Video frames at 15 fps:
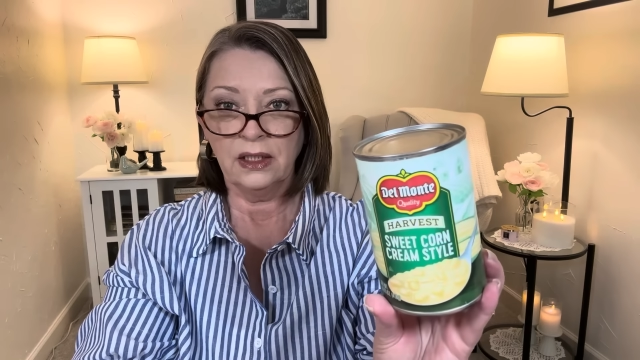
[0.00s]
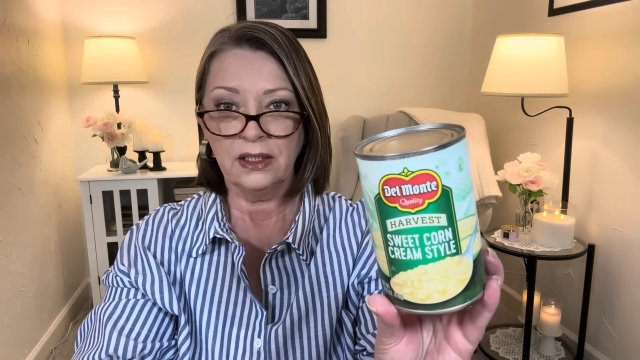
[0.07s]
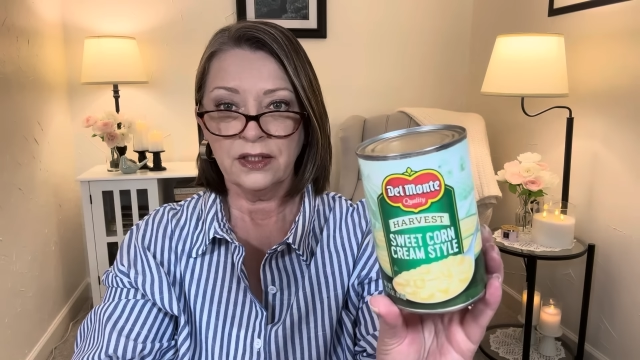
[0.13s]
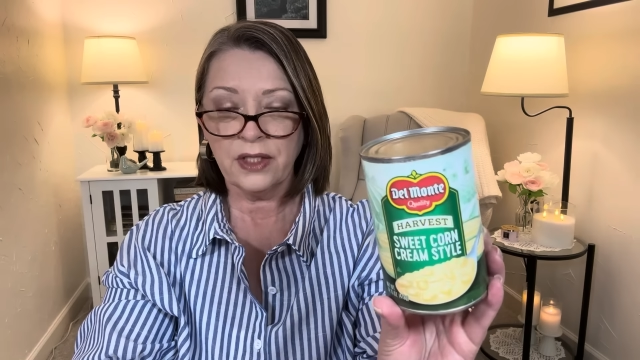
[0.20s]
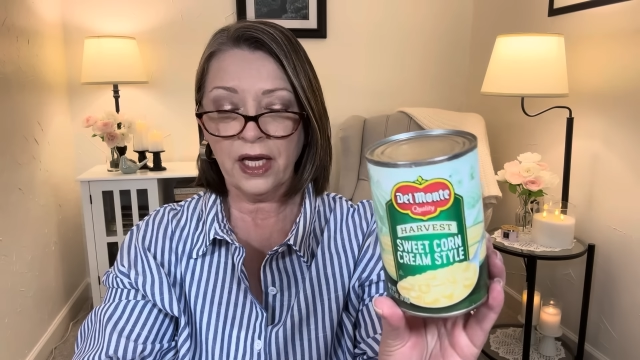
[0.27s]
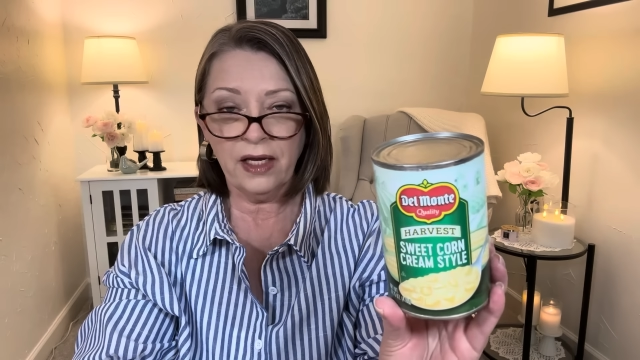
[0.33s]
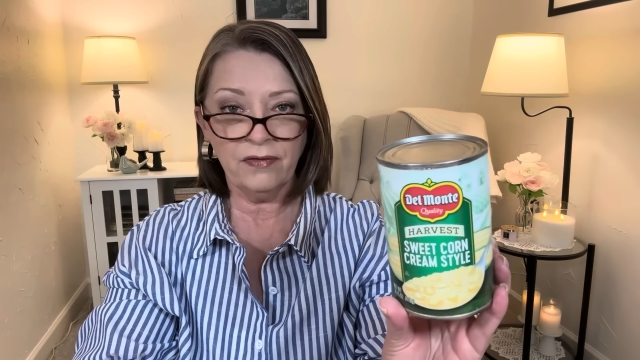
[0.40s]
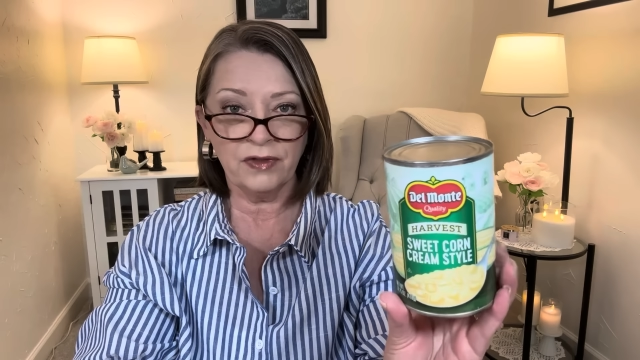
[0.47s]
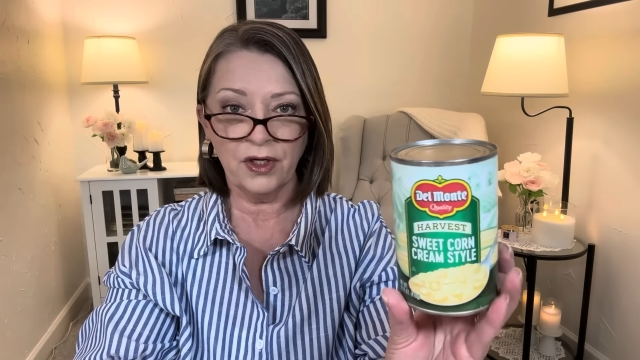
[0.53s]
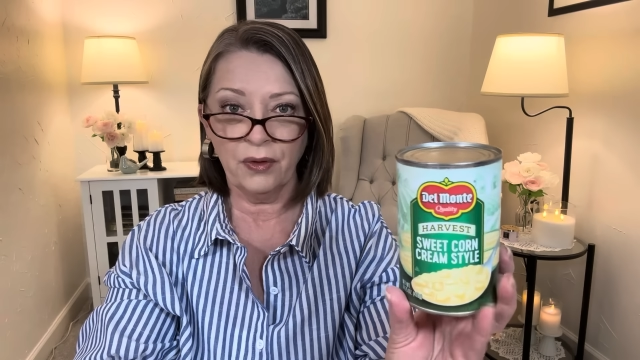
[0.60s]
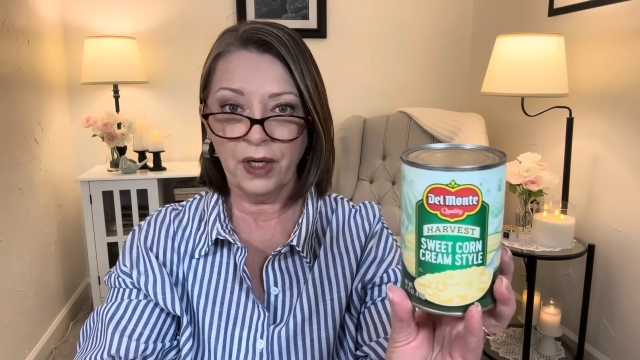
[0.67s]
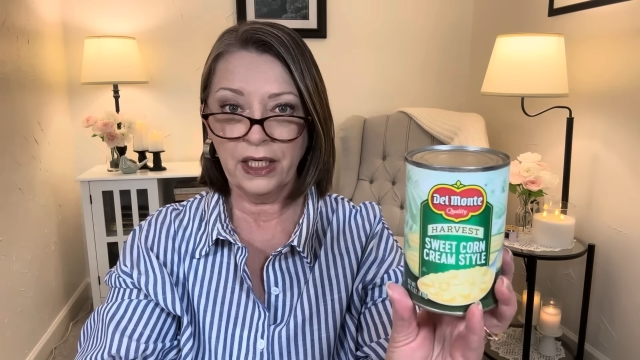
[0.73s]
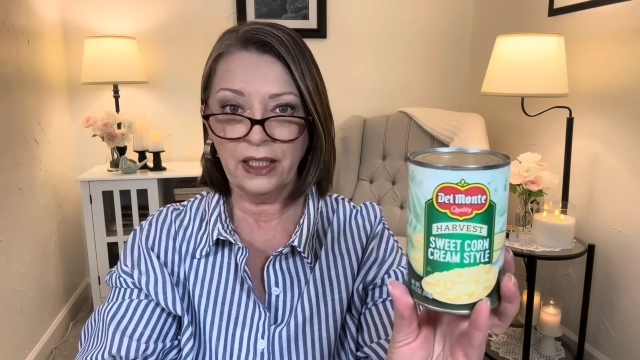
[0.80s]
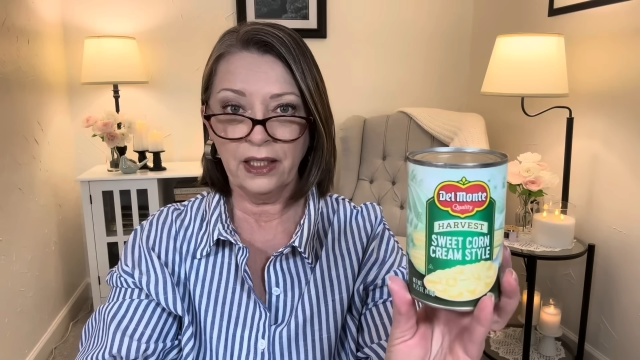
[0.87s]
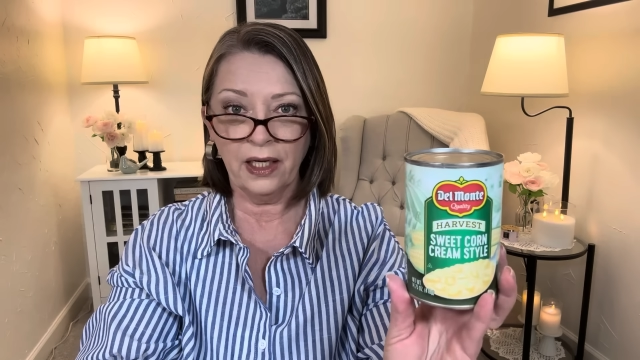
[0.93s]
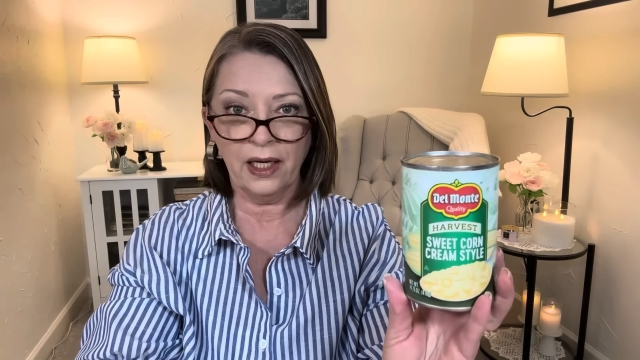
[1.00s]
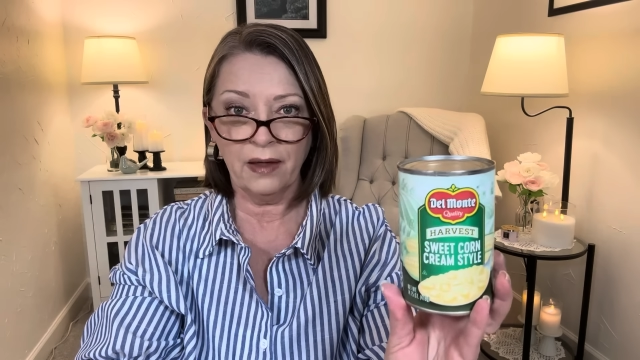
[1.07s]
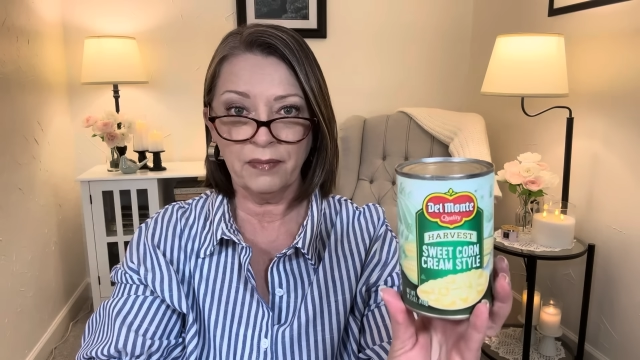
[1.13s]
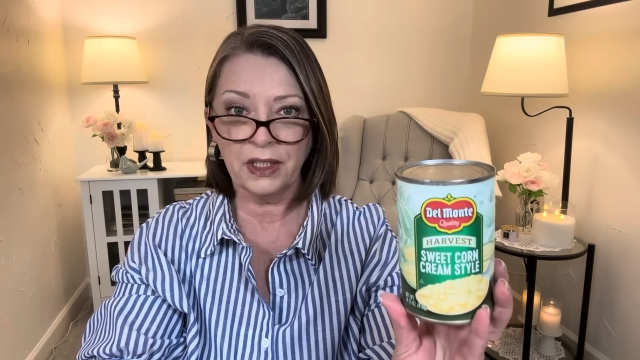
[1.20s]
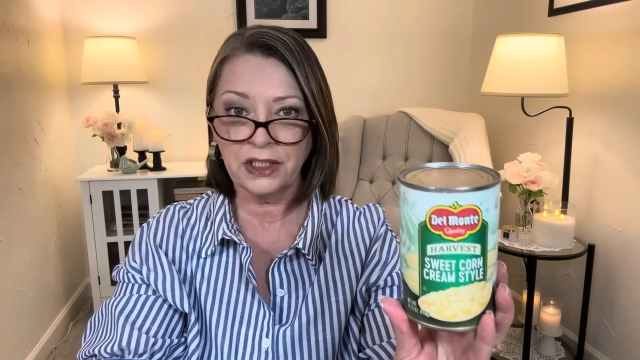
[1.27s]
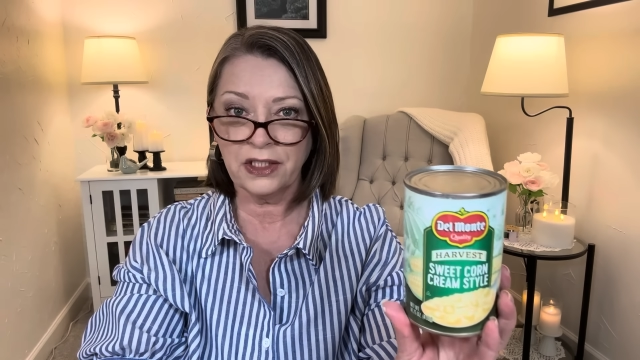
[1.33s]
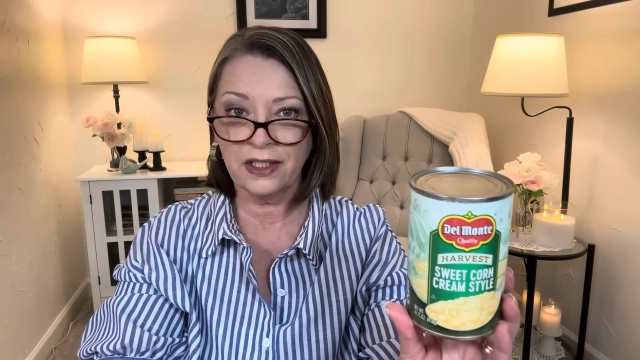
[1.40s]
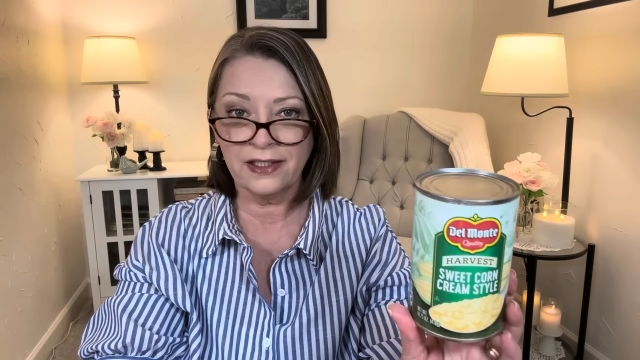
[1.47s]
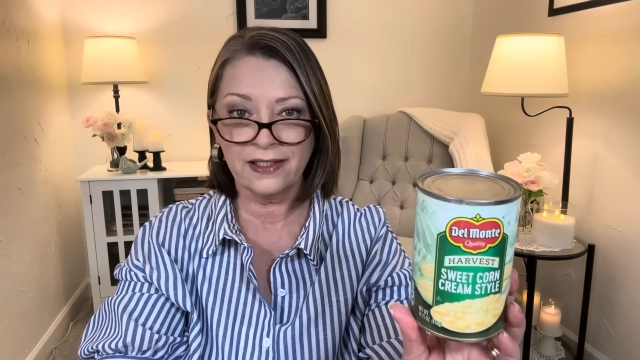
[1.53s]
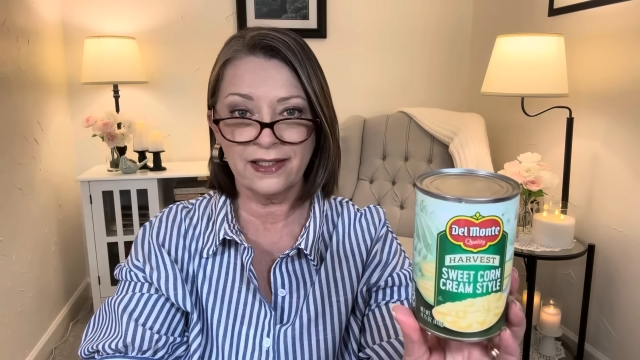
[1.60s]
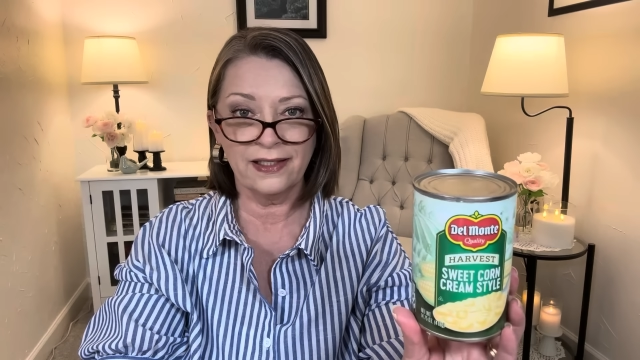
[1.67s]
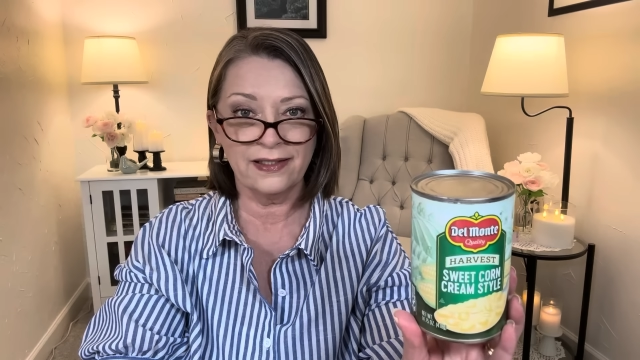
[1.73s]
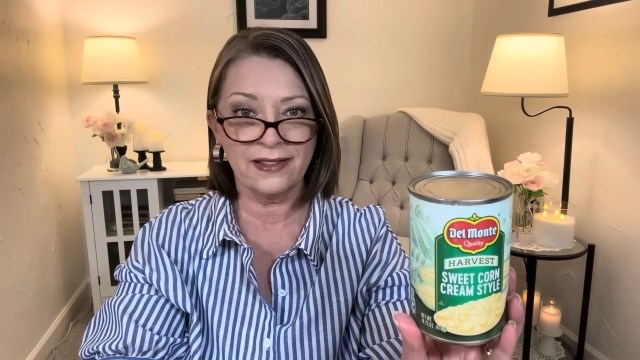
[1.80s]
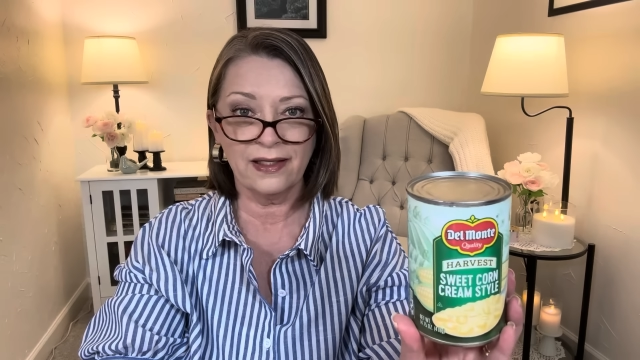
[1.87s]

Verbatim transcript: So I have no idea how much this is